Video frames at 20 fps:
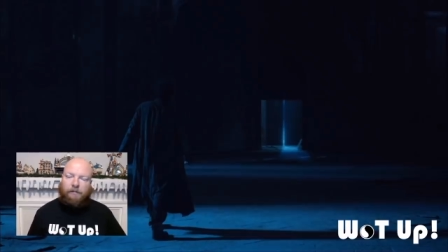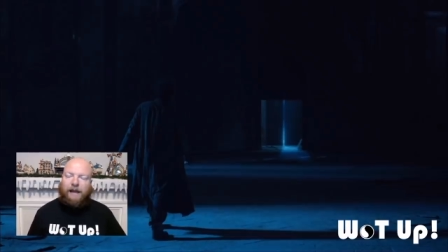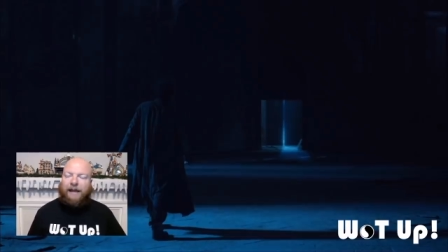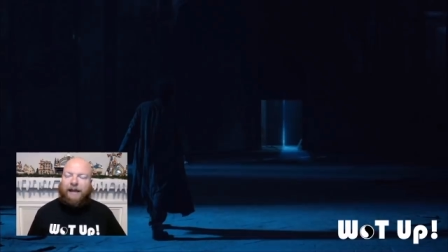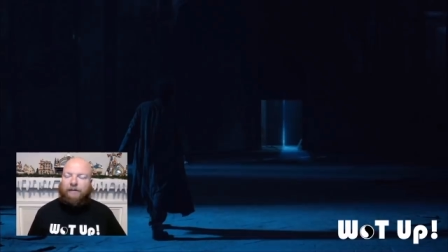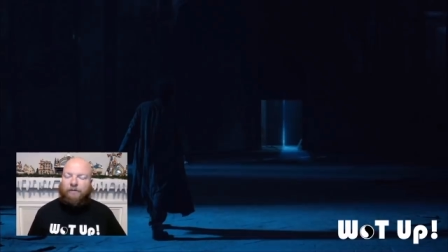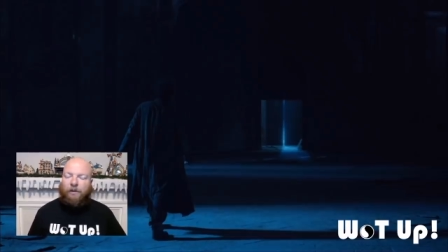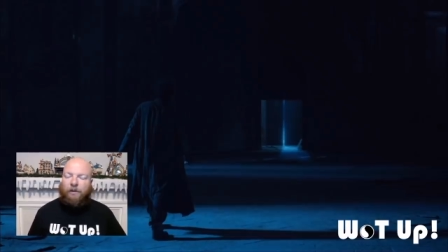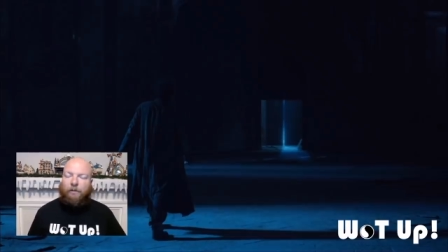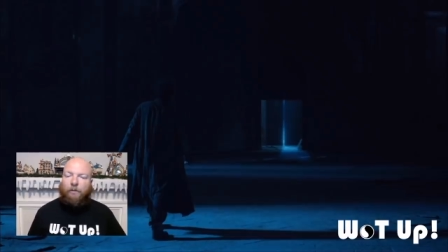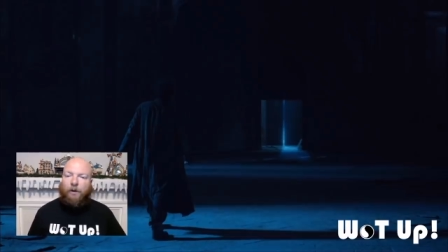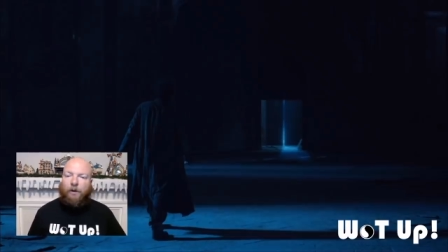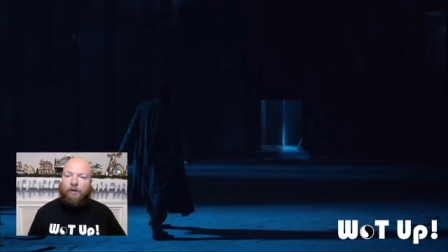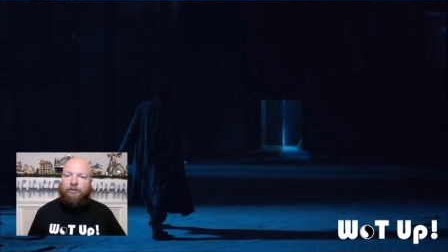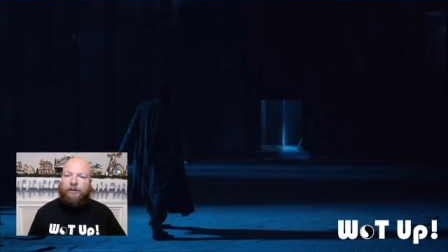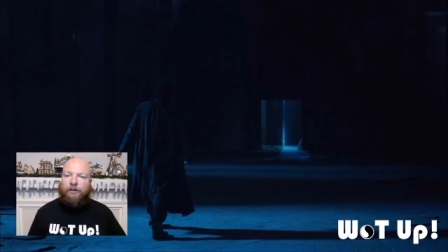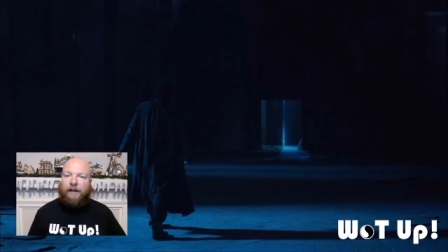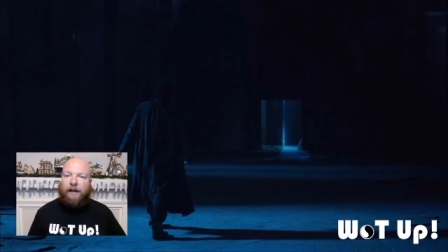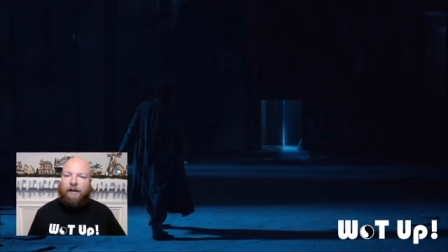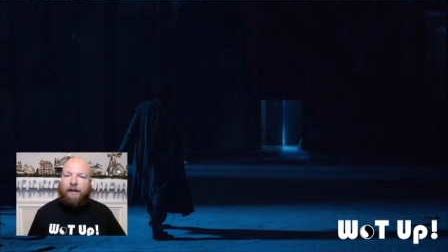and, and
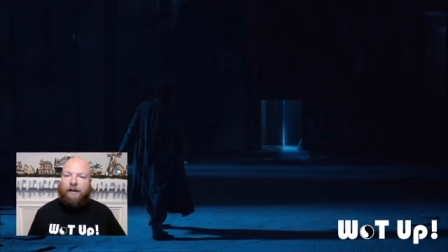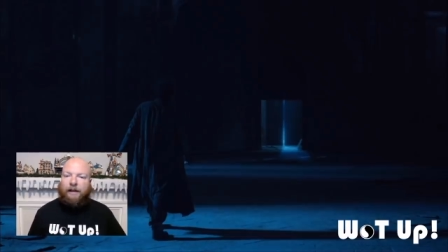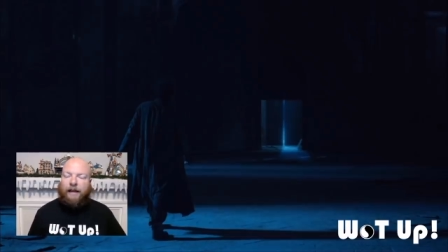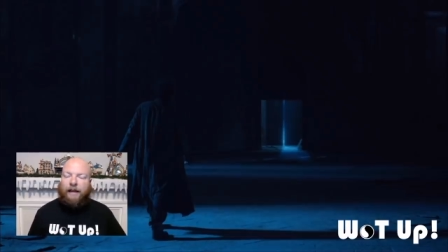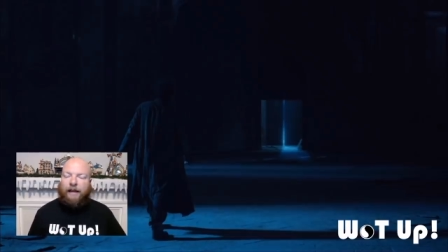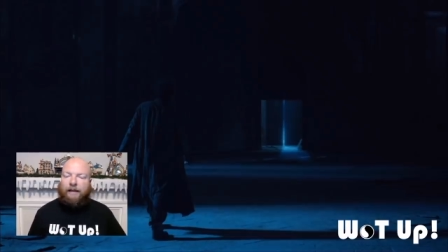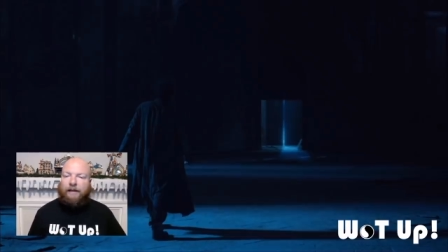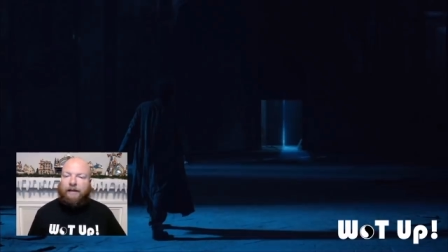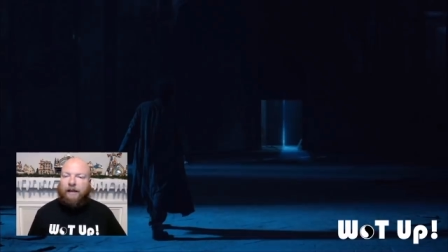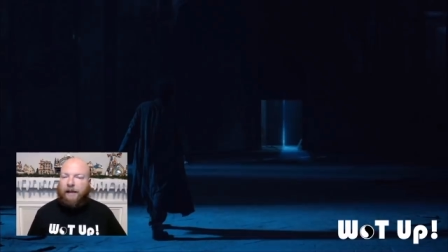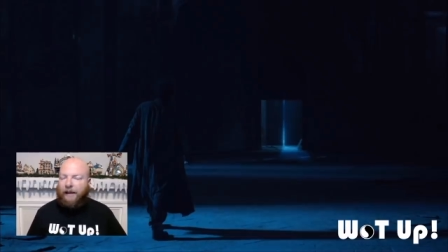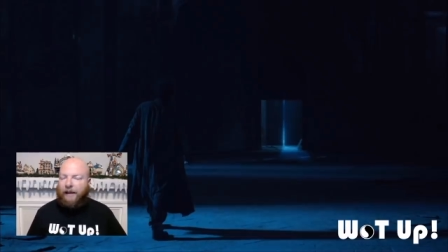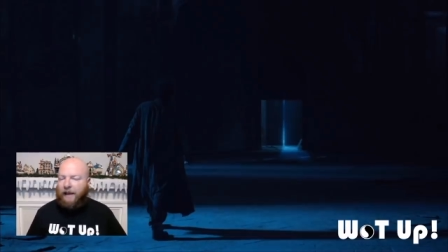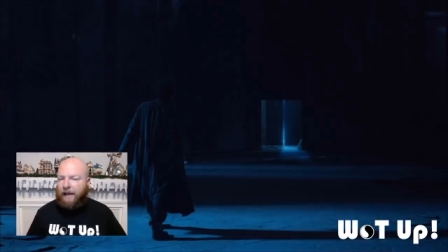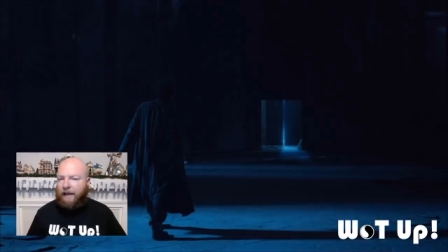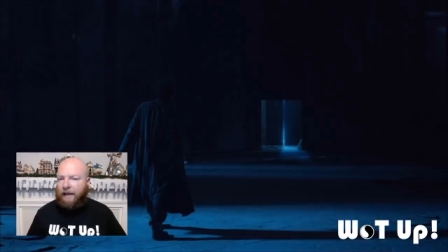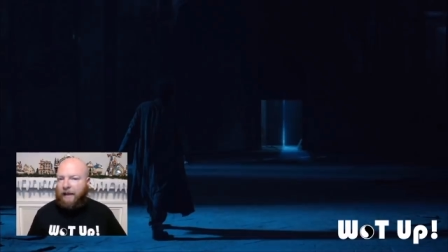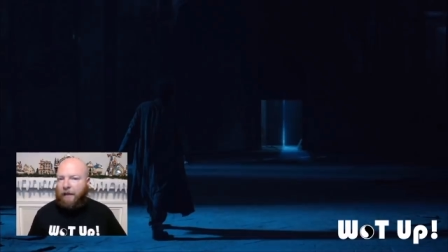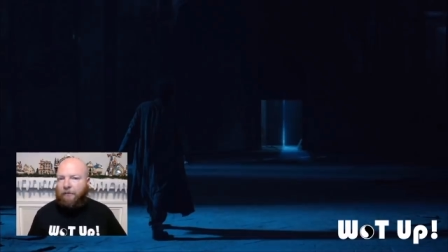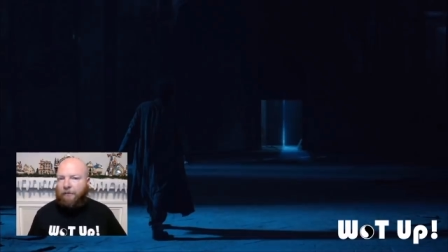watch it again and again
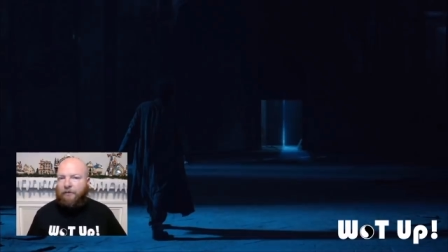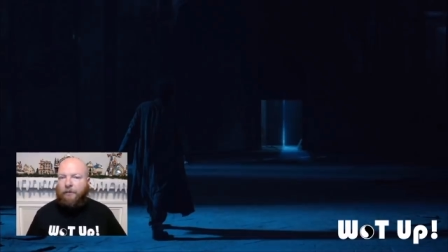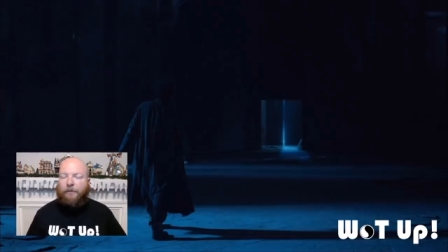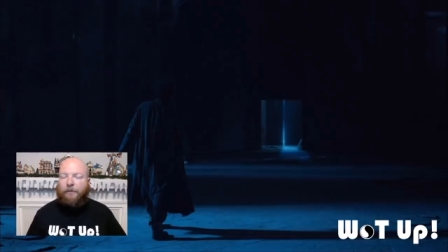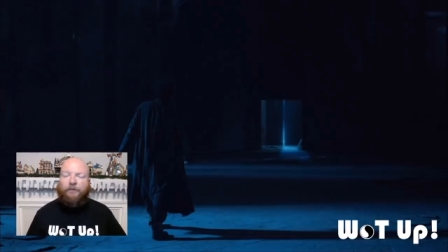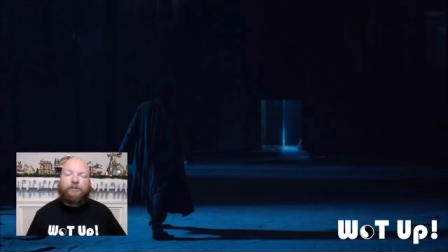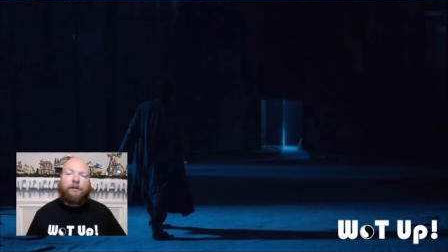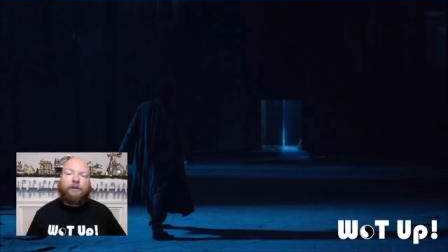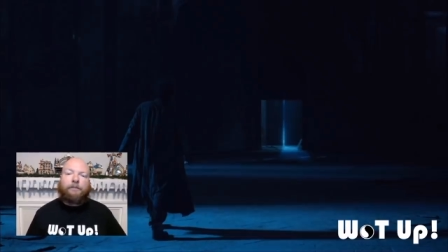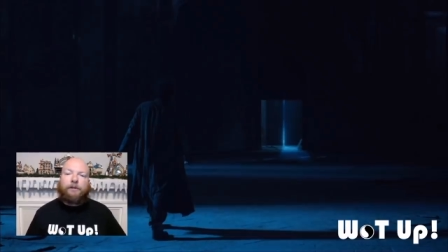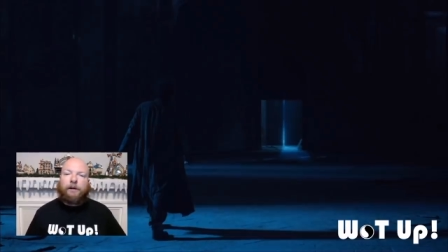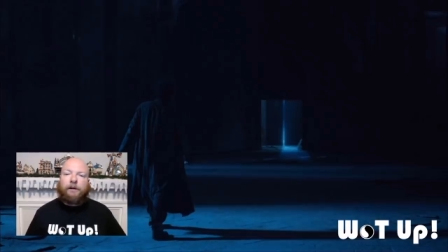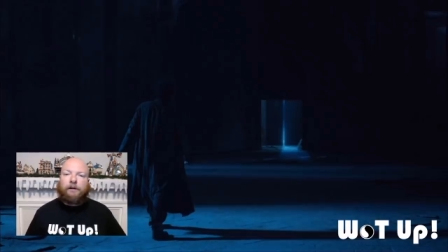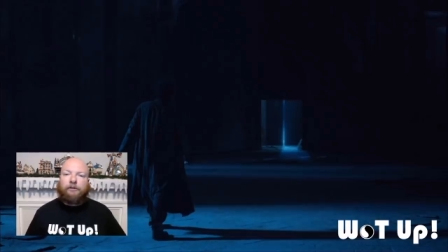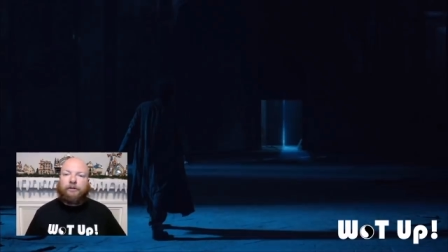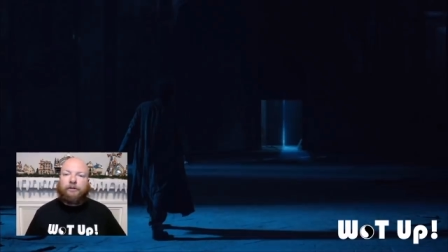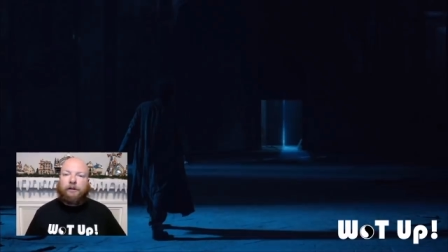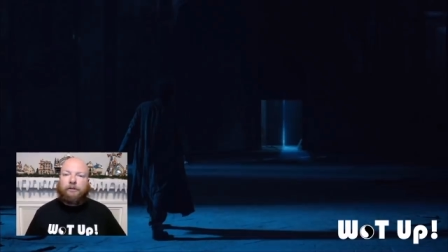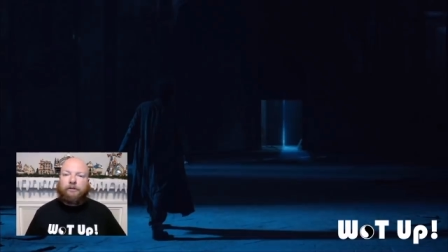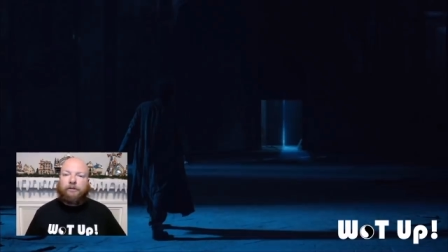it helps you put the
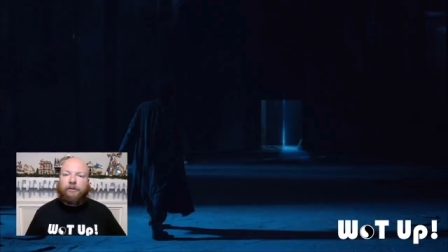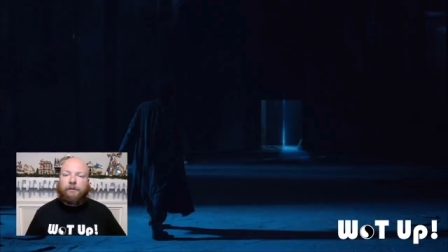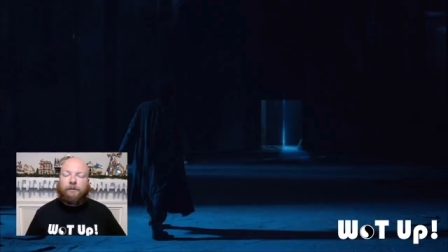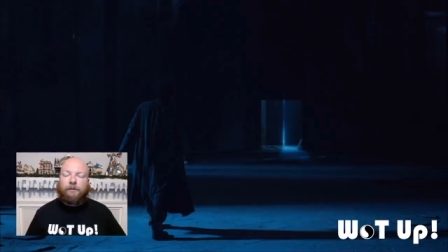subtitles on. So you